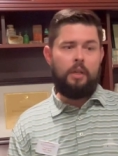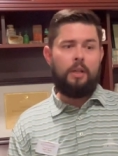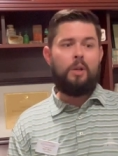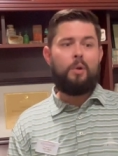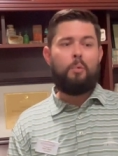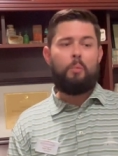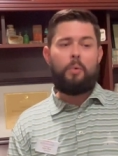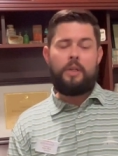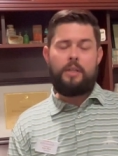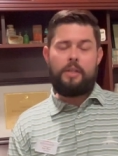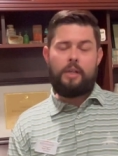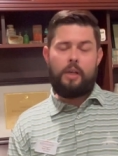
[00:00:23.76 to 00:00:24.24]

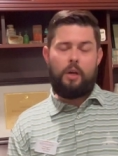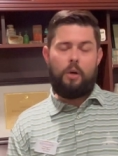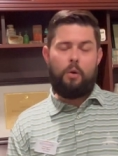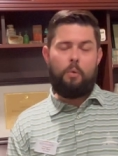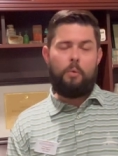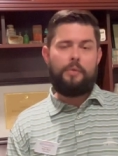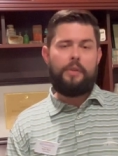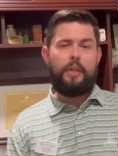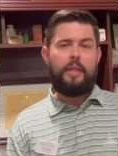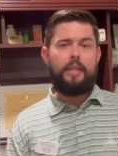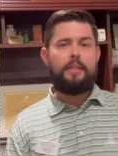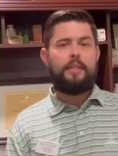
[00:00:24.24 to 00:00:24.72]
We know
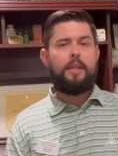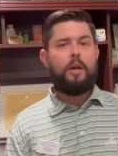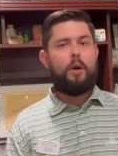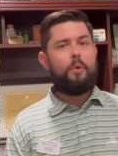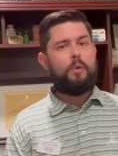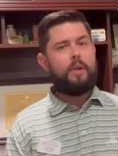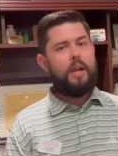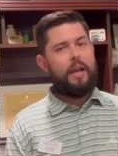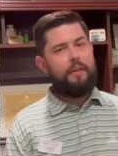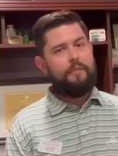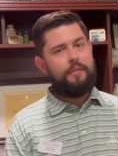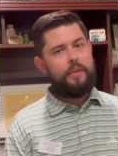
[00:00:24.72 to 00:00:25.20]
when they don't
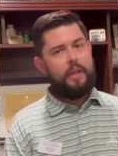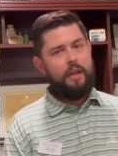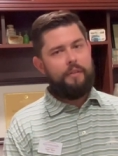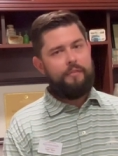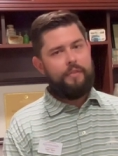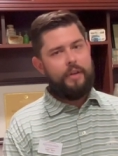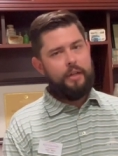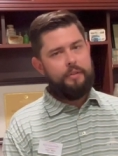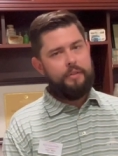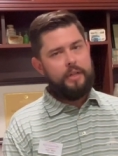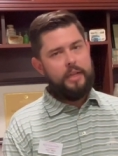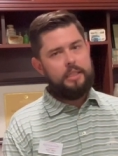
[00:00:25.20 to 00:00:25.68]
have that
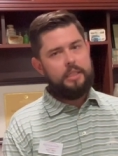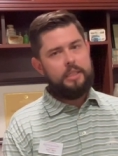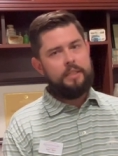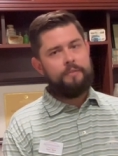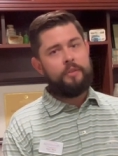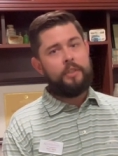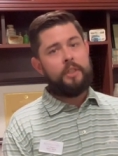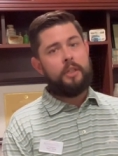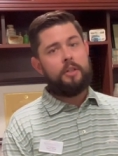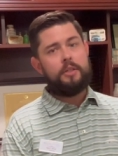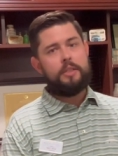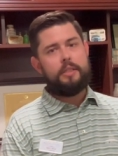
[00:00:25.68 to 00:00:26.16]
foundation of
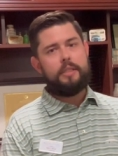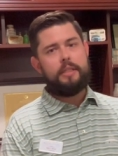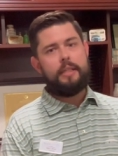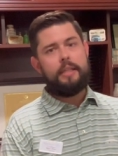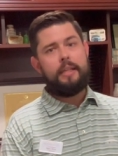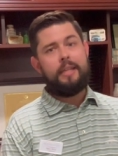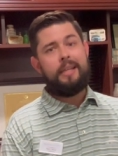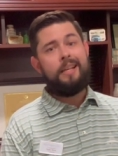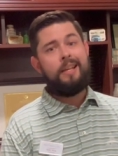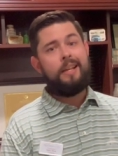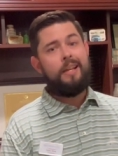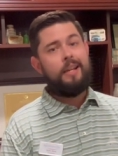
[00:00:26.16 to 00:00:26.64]

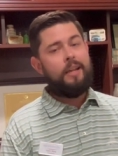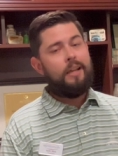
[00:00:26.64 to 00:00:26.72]
literacy,